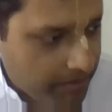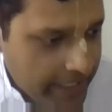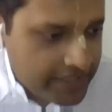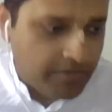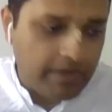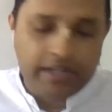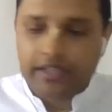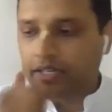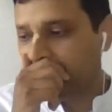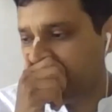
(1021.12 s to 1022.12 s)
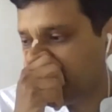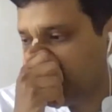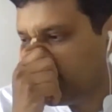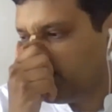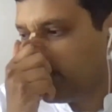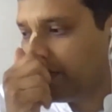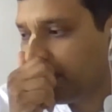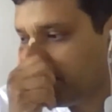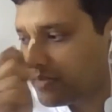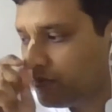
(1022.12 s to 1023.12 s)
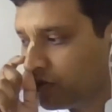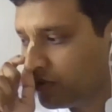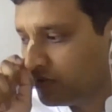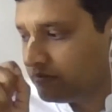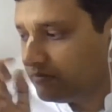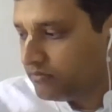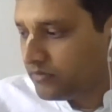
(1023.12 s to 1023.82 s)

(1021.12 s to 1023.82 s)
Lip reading: Bet Dwarka, they say, a very, very small